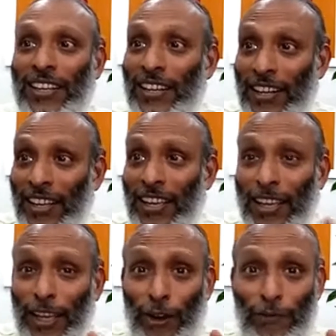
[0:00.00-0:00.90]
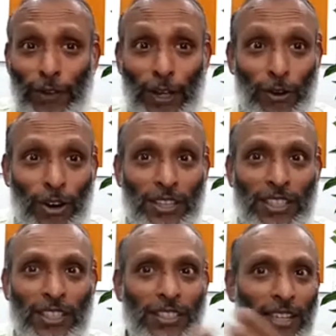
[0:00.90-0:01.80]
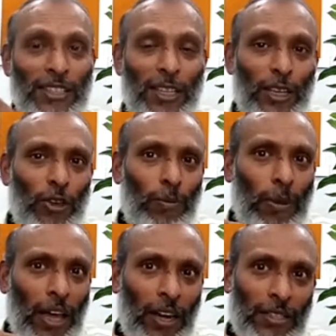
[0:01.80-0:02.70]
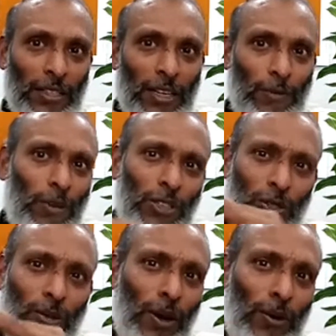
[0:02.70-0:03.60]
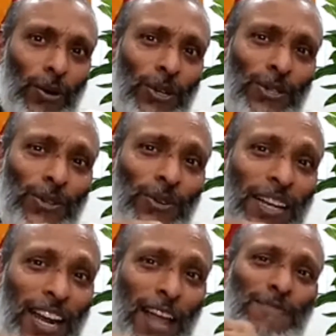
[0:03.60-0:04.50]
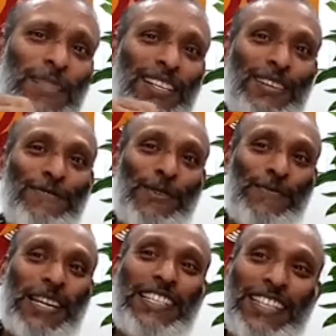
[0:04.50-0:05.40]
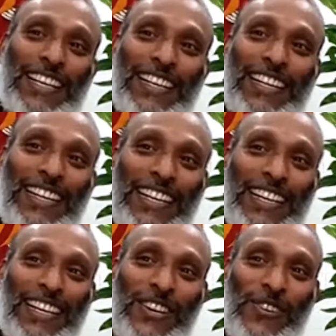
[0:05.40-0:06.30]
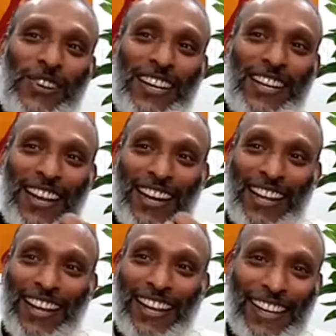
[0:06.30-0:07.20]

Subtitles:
taking care of ecology. Such thing your parents did means you are going to grab that information in your DNA.